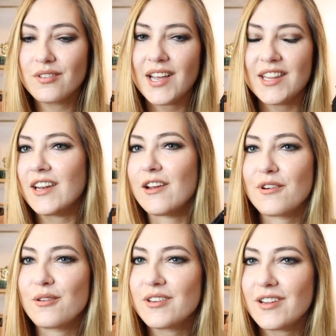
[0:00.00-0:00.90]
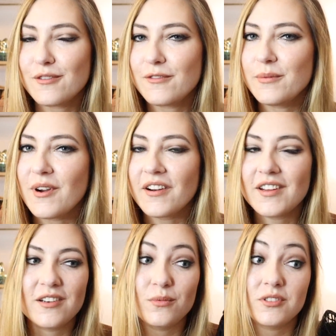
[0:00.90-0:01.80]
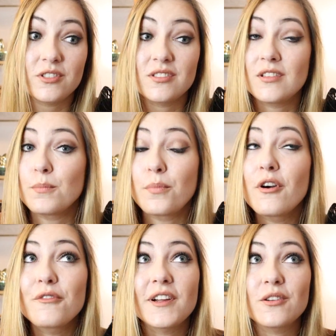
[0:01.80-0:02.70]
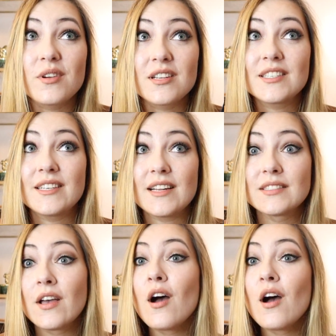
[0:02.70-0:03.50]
And then I found it at the flea market. It was just the perfect coincidence,